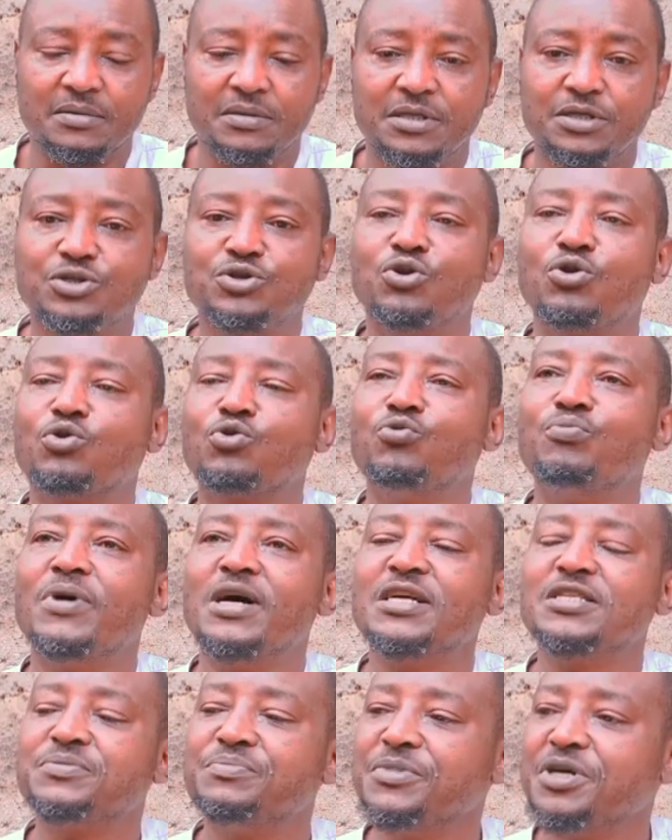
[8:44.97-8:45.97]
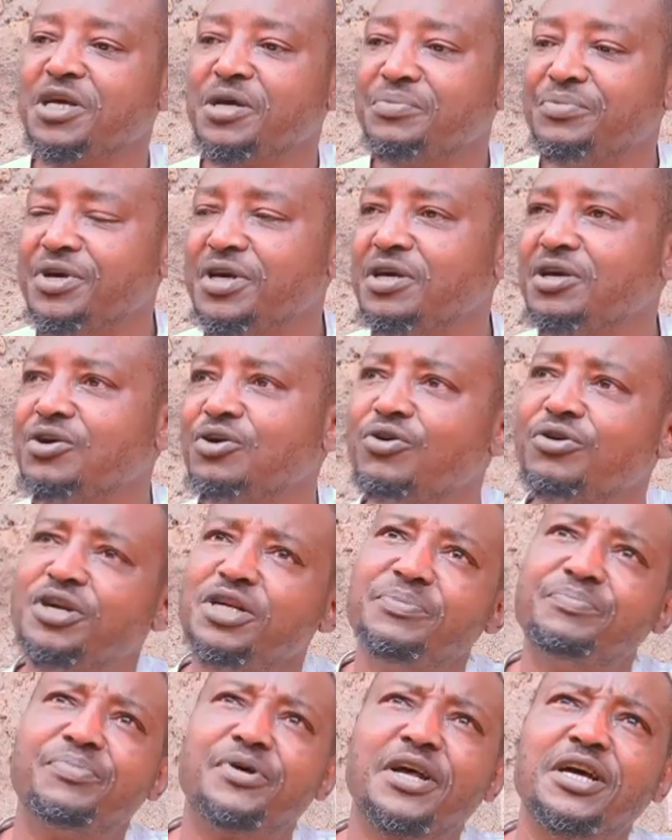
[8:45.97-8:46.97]
hizo rumors mingi,
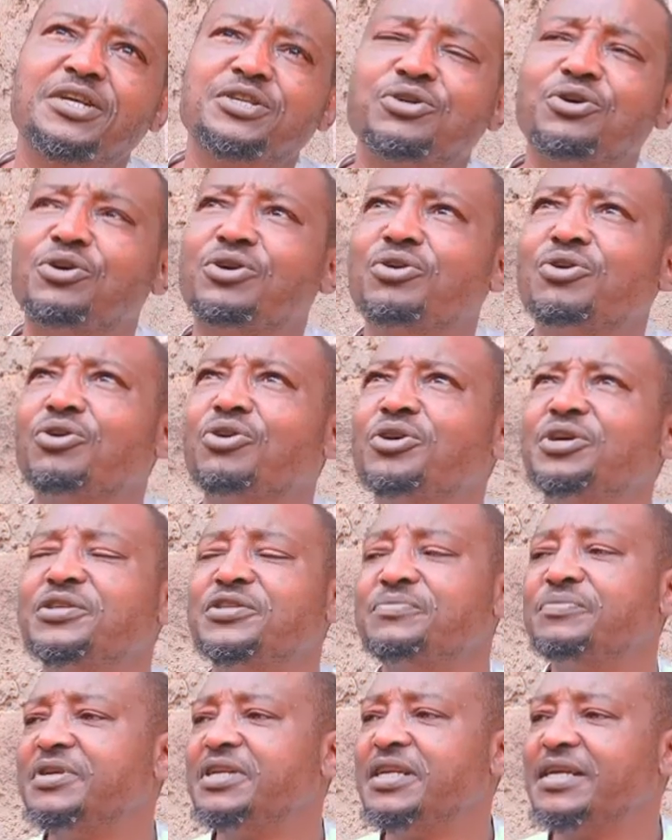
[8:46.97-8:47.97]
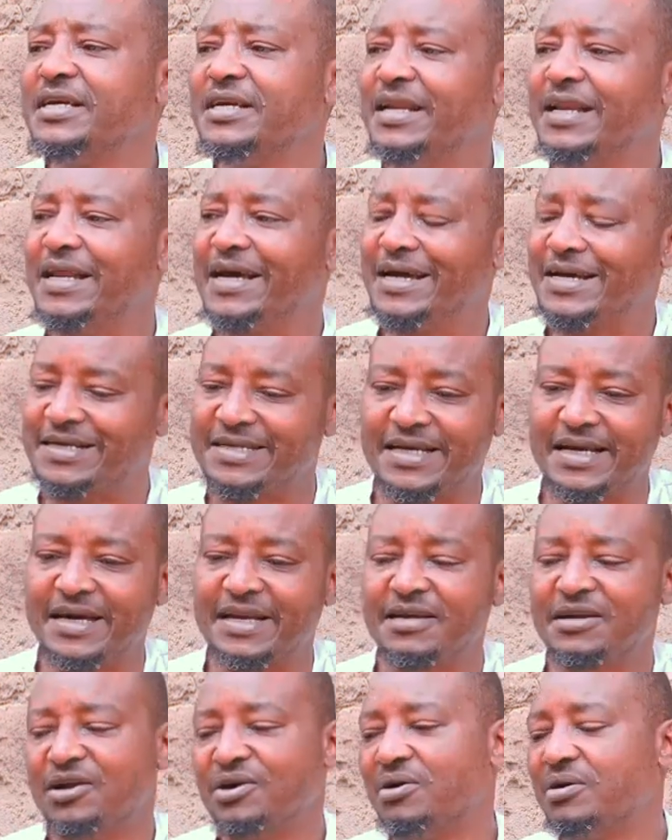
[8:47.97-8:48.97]
depression, or he's been
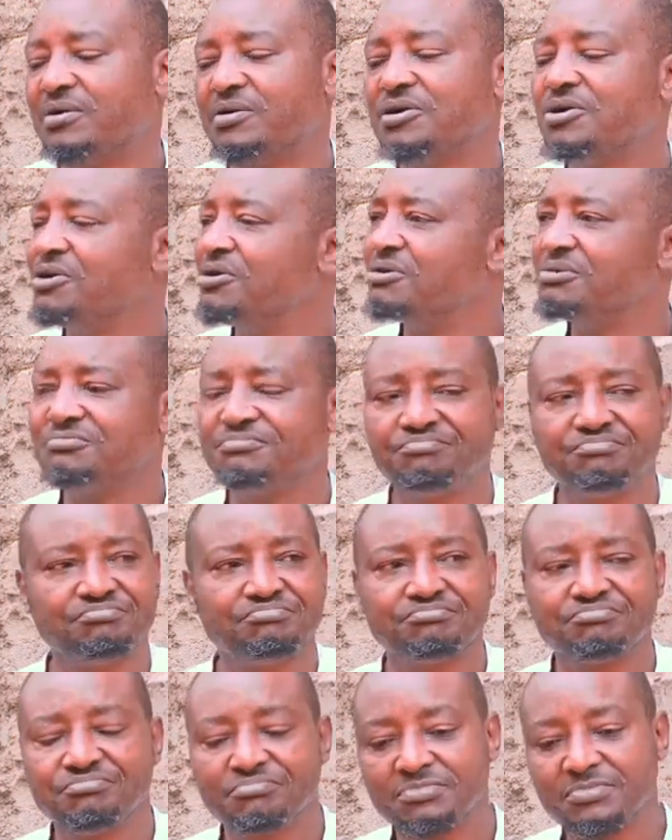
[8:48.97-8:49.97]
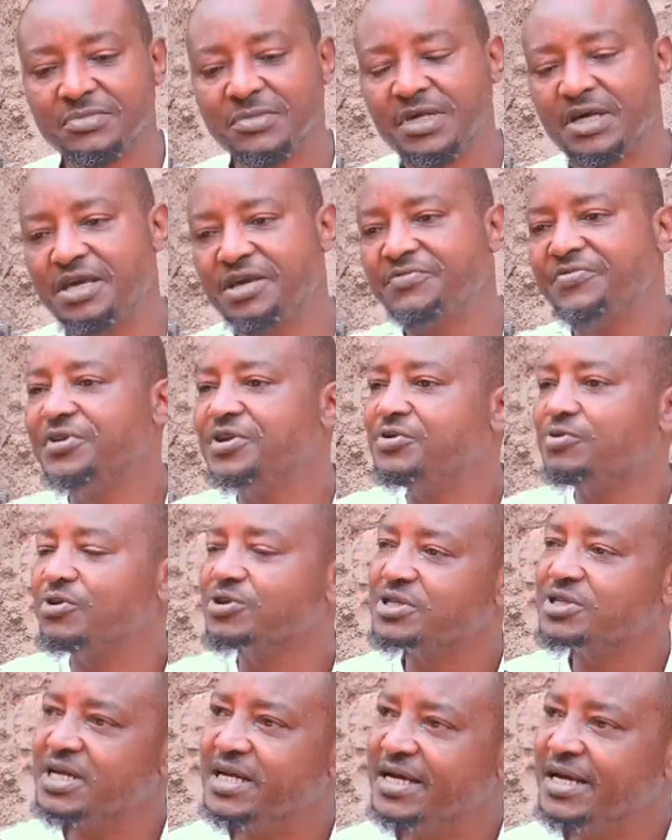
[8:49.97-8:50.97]
neglected. No. If it
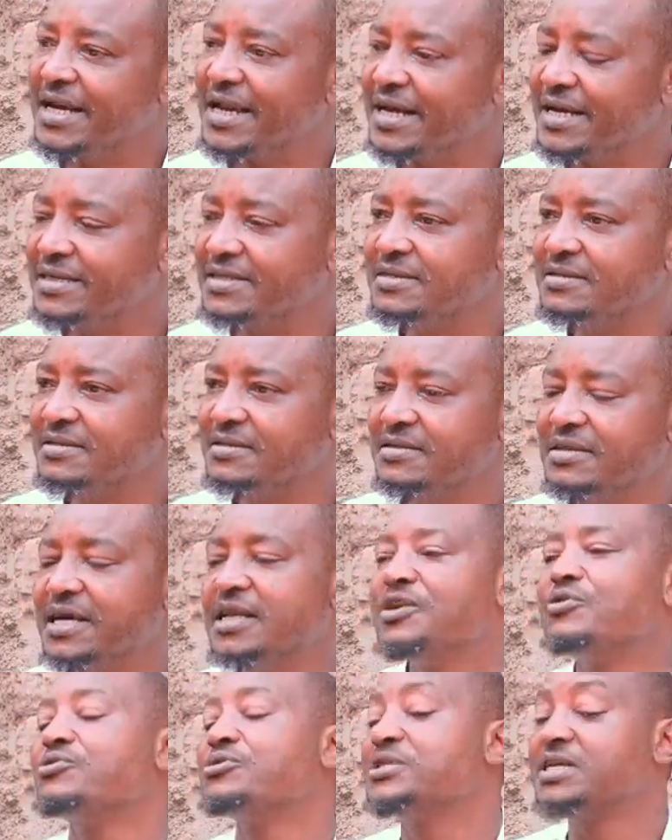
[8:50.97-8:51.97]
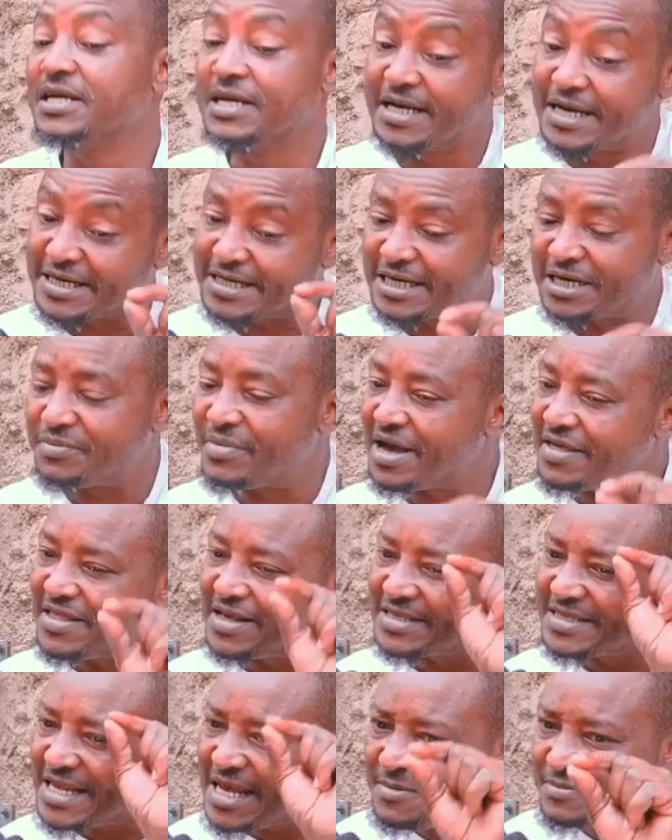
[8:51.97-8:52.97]
was neglect, then it was neglected by
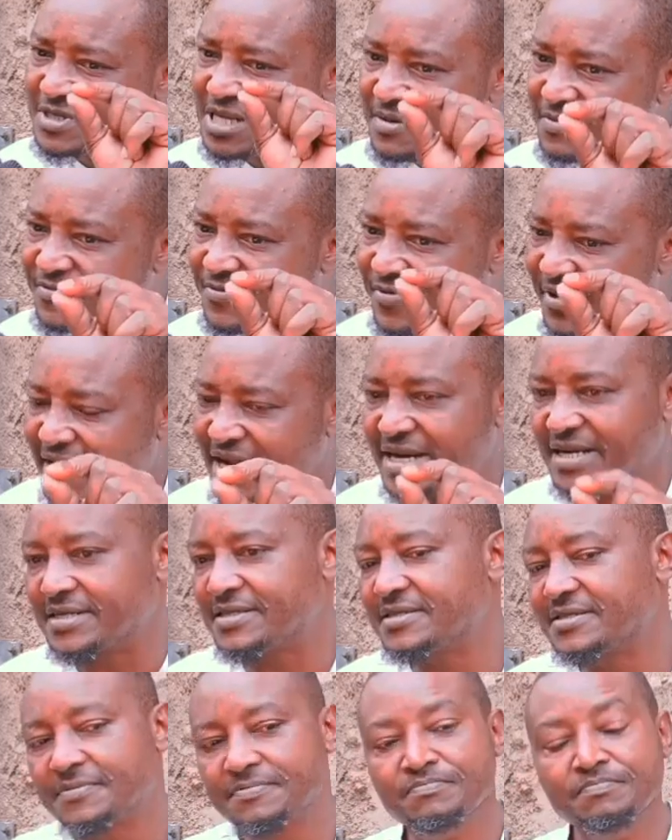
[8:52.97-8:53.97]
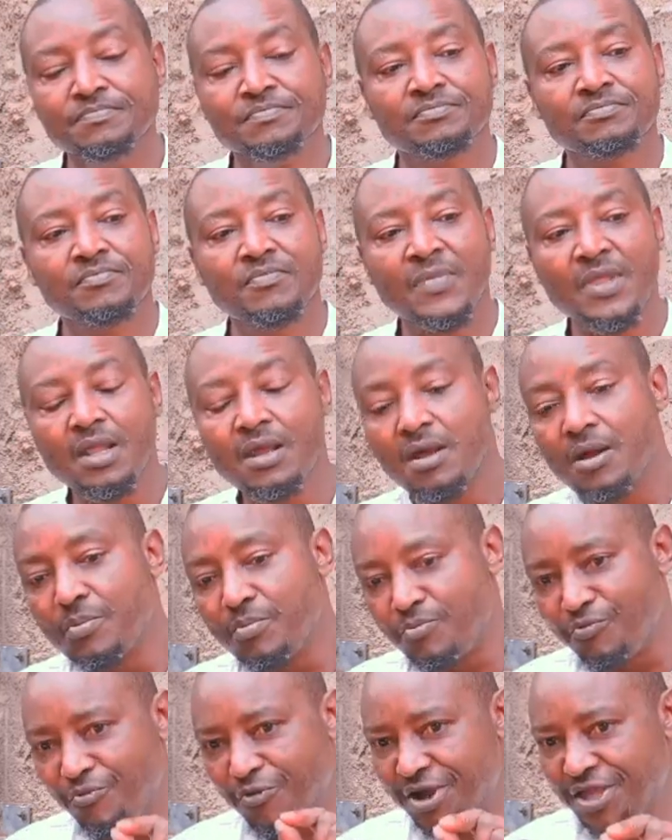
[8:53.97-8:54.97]
the same friends.
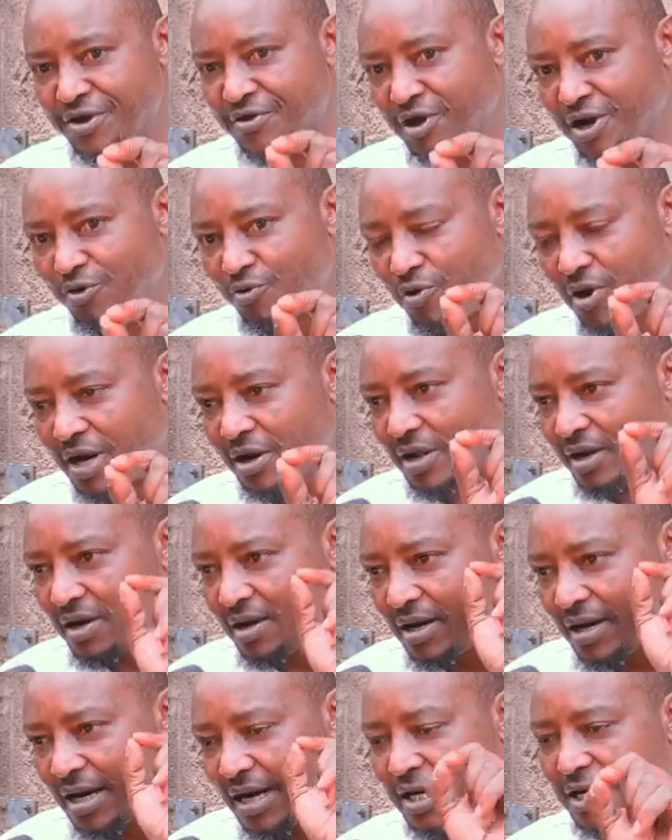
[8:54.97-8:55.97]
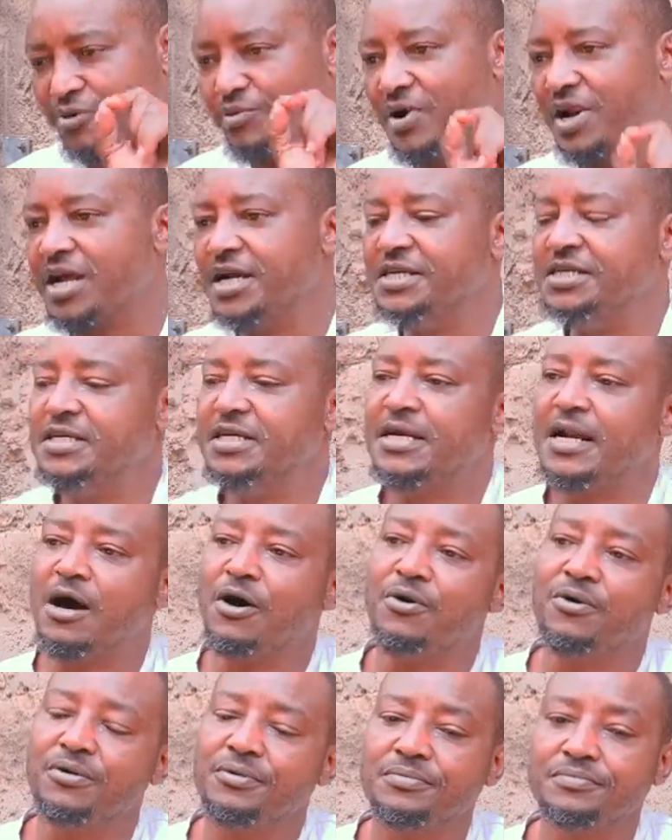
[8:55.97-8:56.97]
Mwenye alikuwa naishi
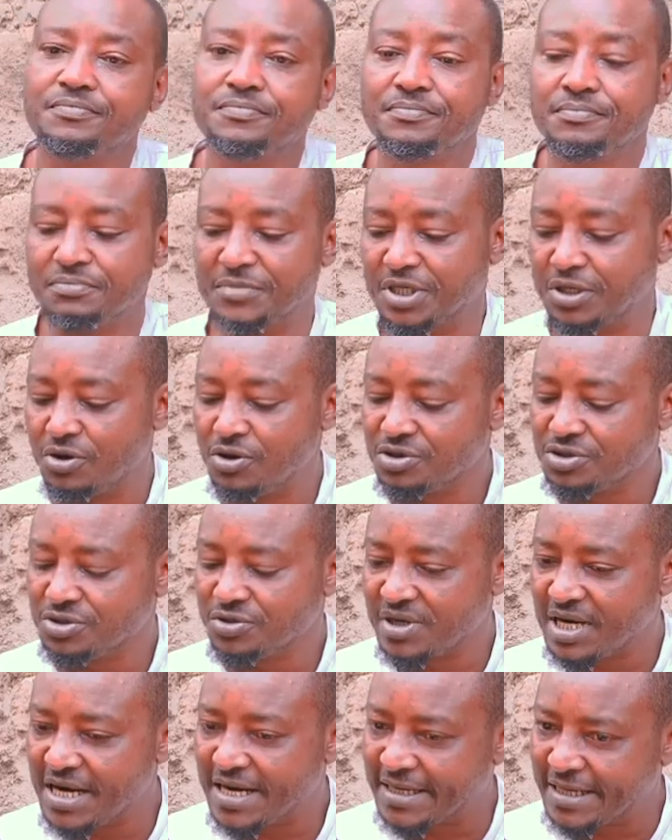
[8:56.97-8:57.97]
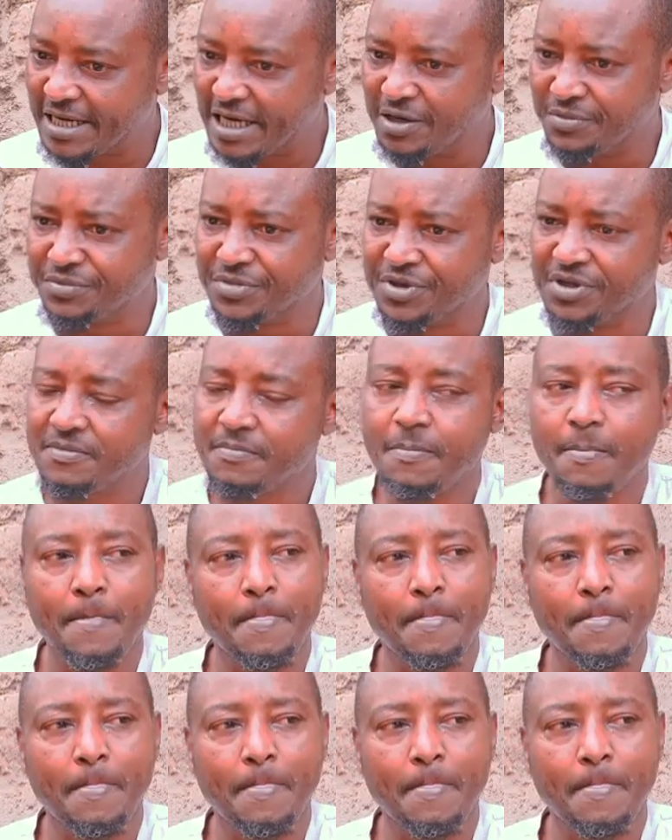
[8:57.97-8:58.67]
nao. Because you can't tell me,